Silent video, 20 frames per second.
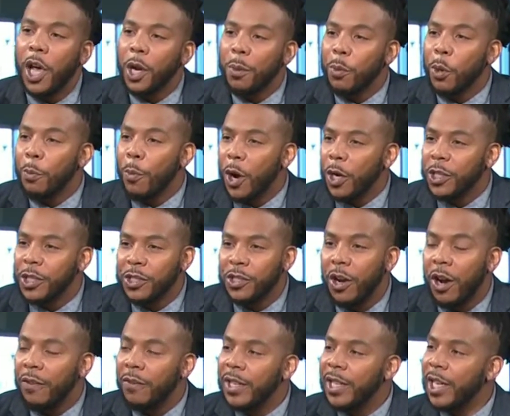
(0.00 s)
the Honorable Marcus
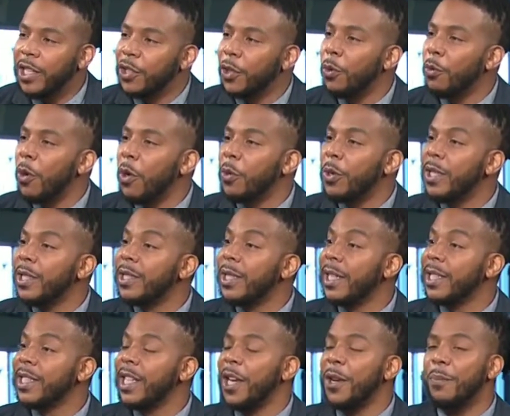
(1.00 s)
Garvey, he has a quote. He
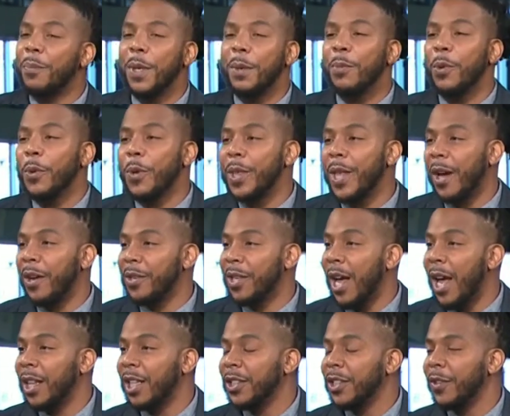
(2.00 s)
says that people without
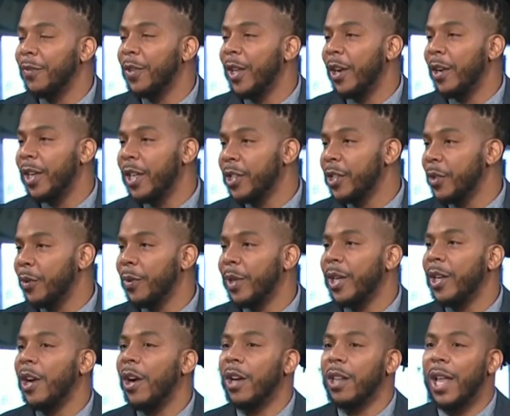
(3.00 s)
knowledge of their
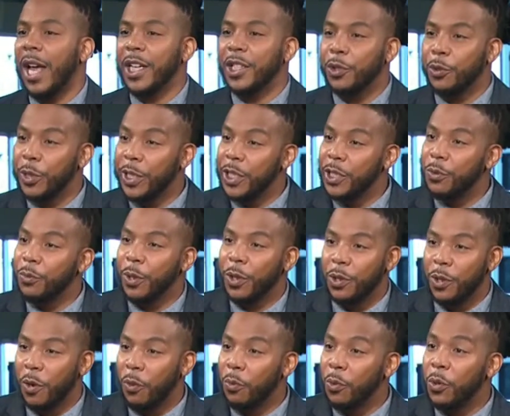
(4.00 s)
history are like trees with
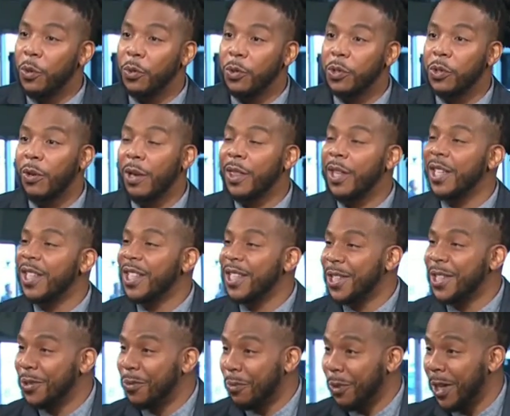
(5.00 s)
no roots. So I think
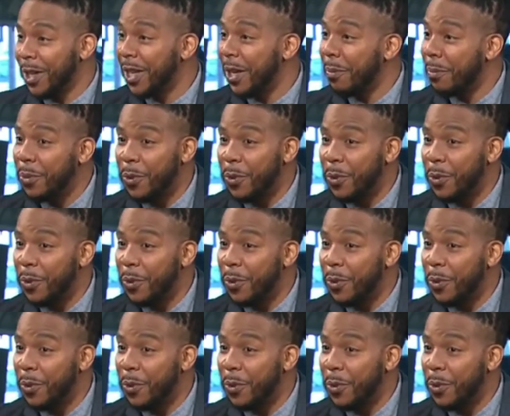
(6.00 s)
this is really